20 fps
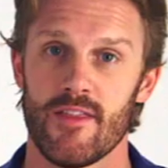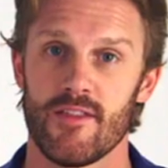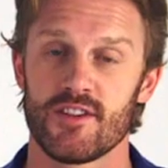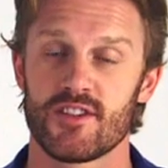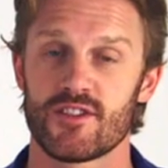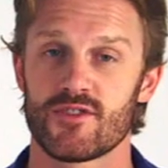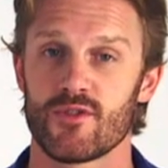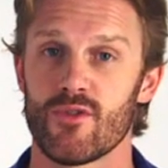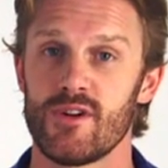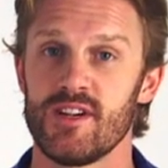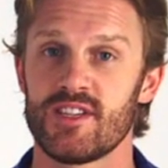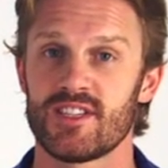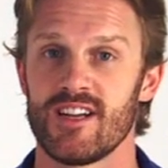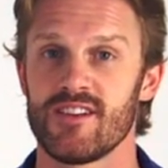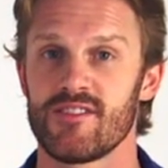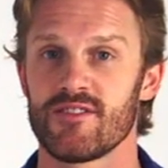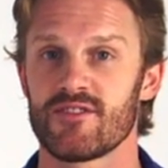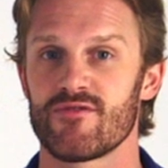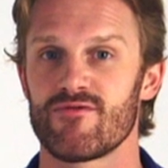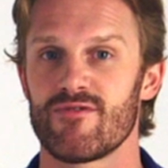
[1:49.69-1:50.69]
The story
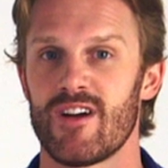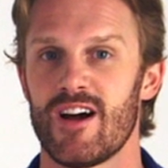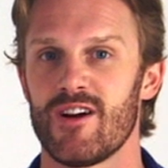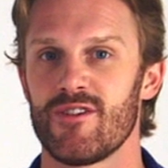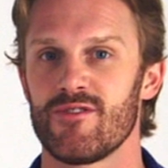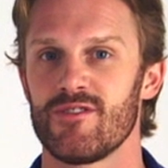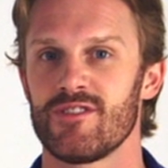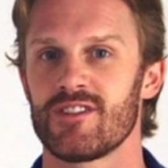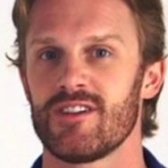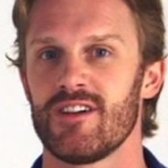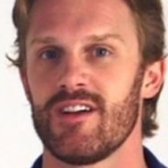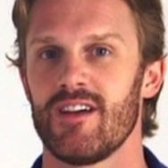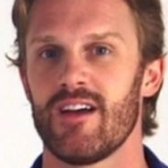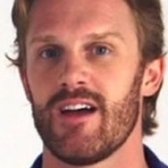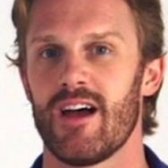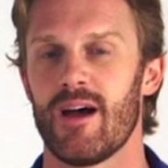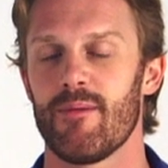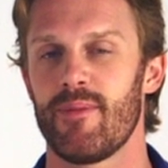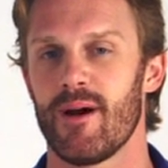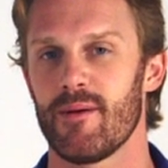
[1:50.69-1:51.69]
centers around
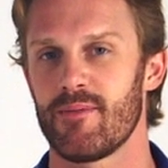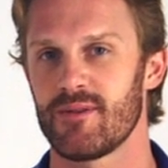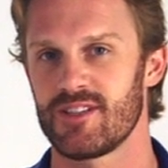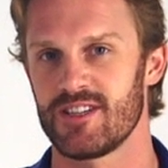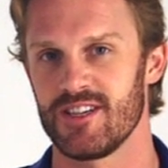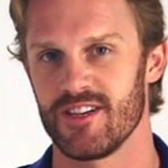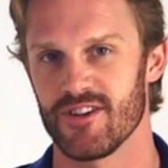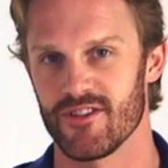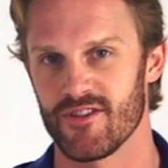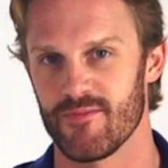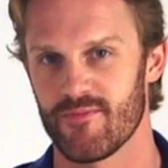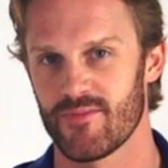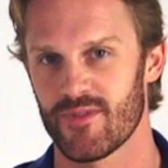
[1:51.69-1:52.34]
a puppeteer